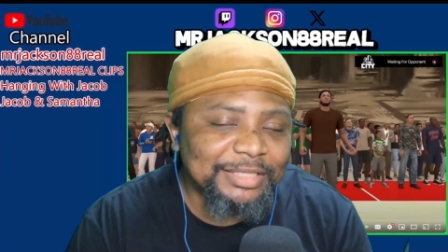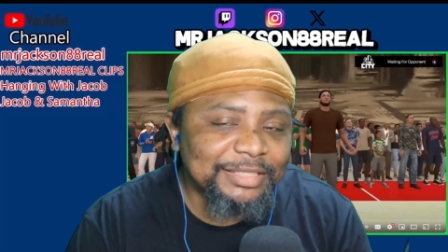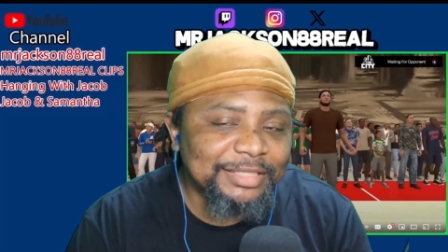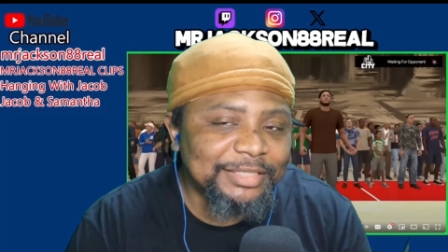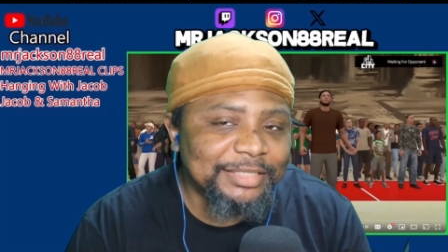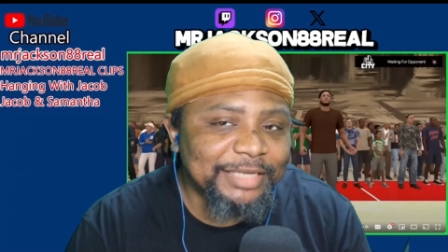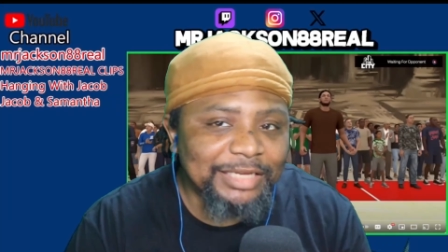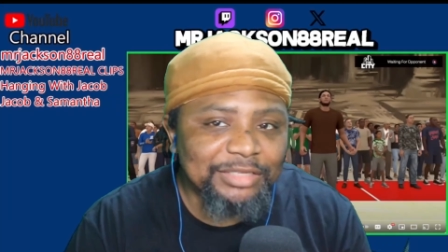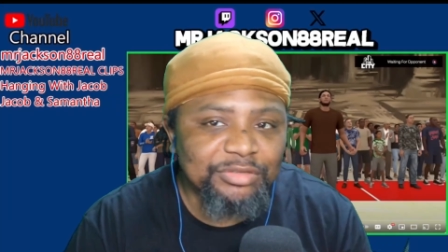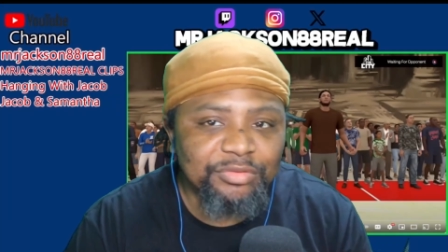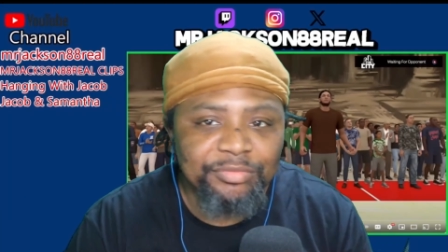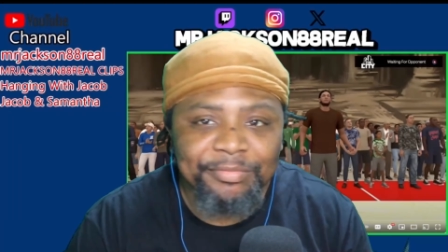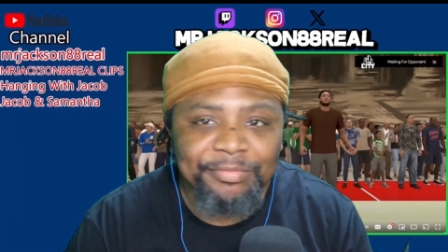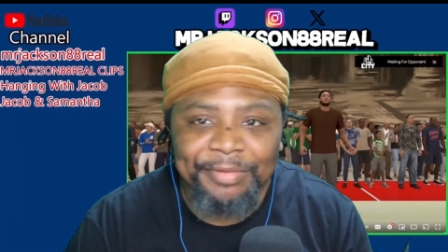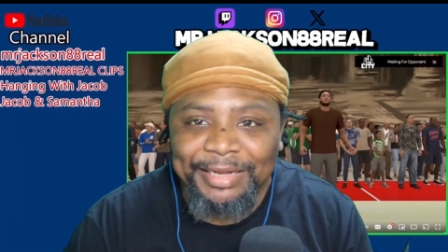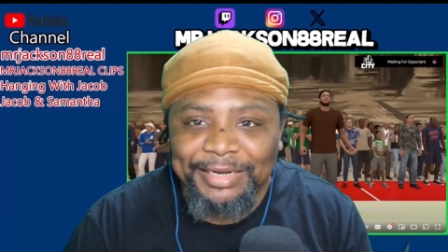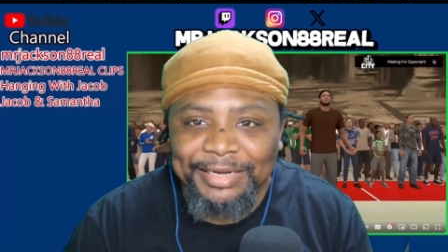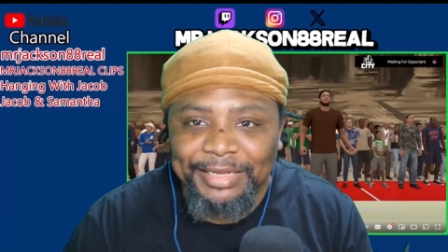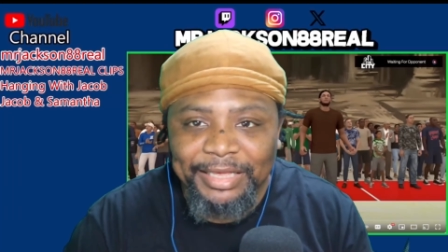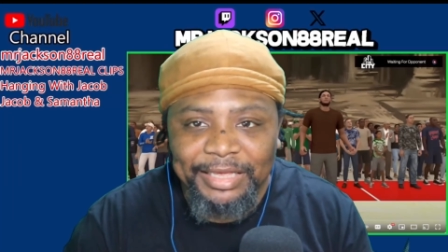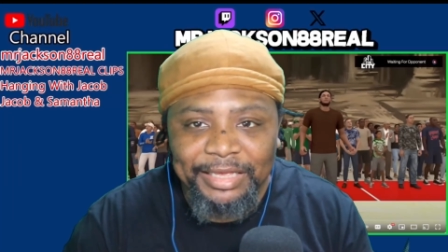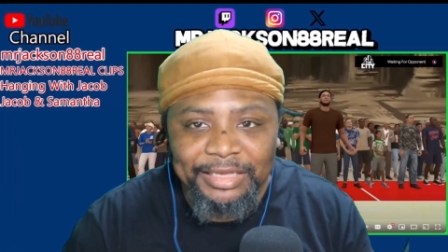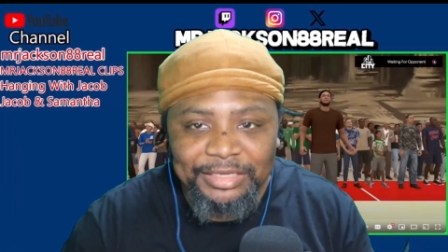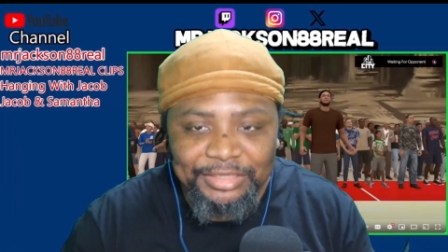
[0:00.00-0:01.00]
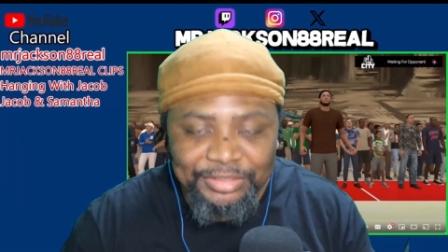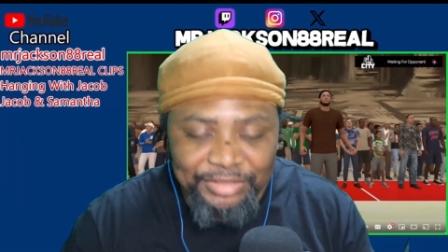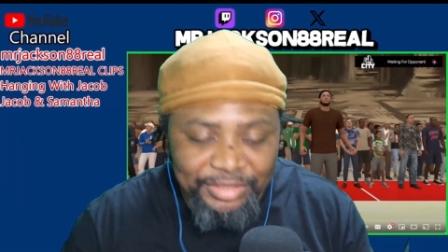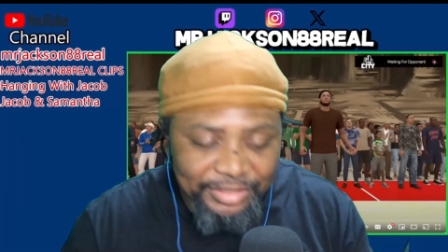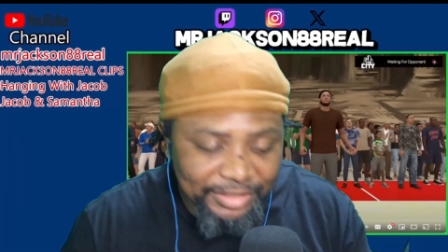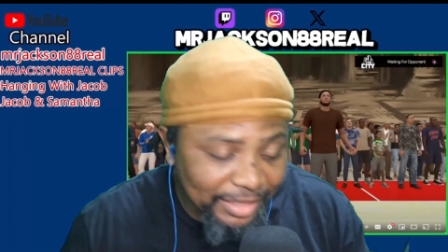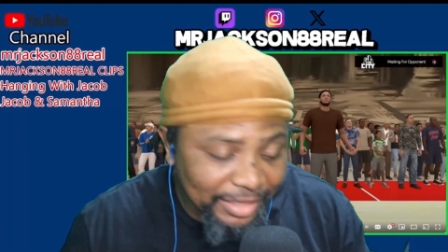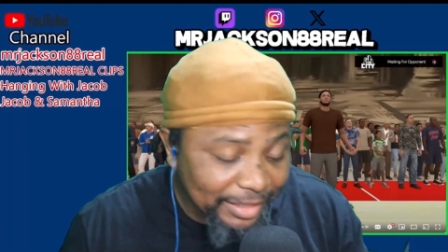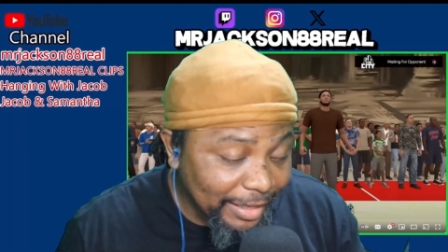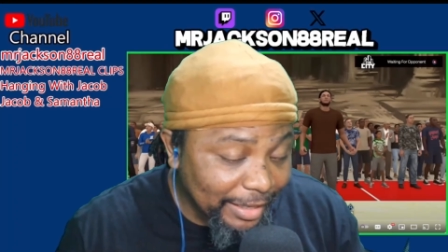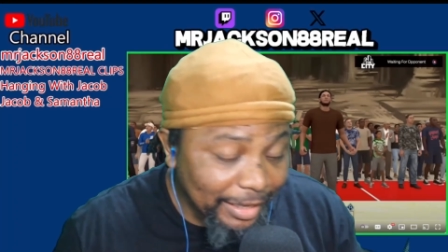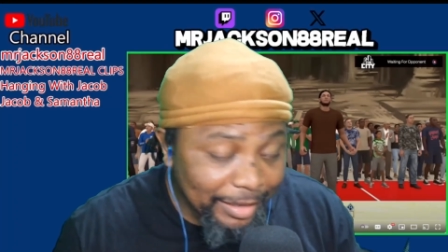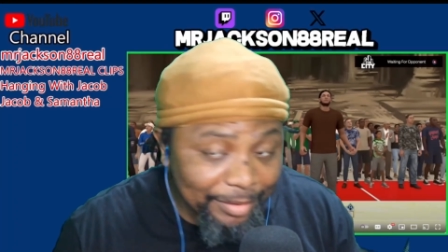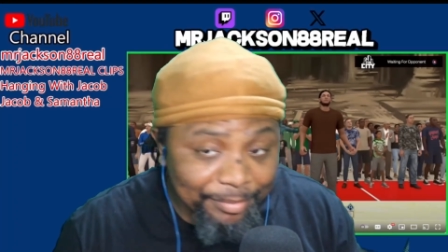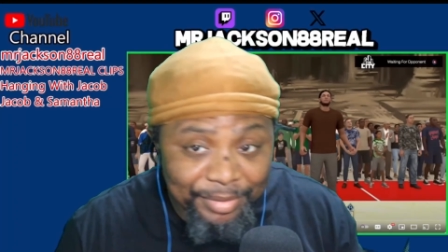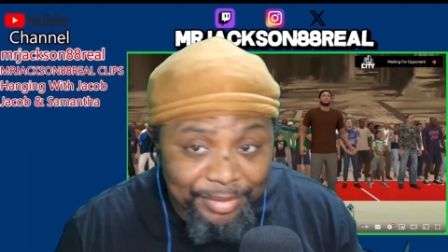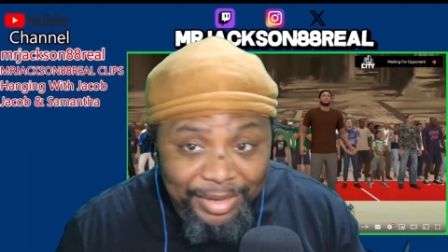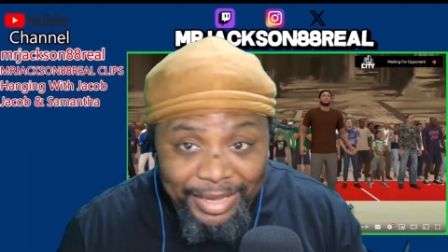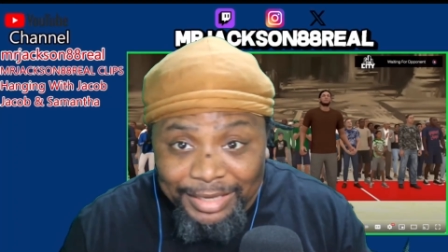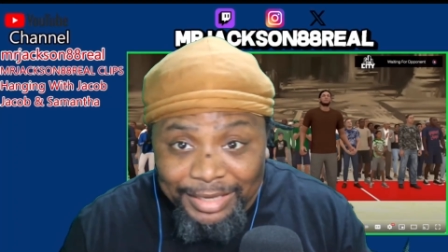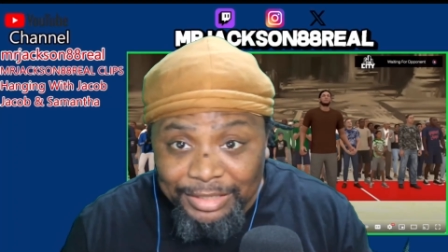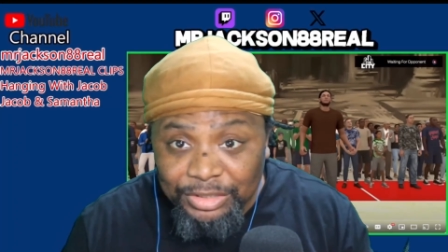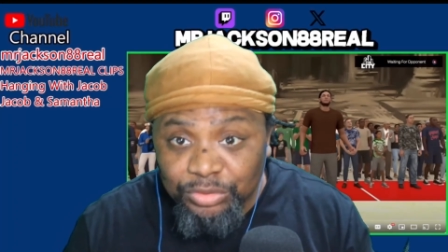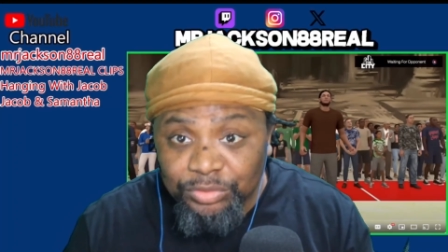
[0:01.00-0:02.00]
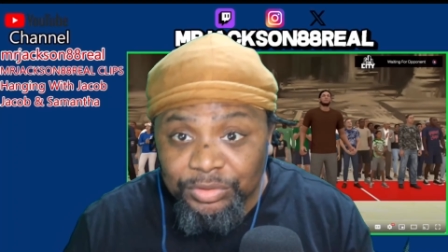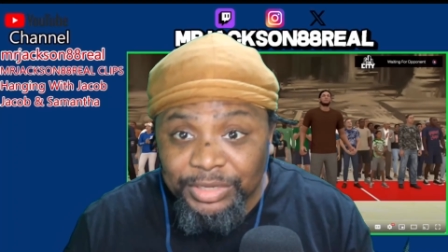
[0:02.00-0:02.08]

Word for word: Jackson. We're about to get into another NBA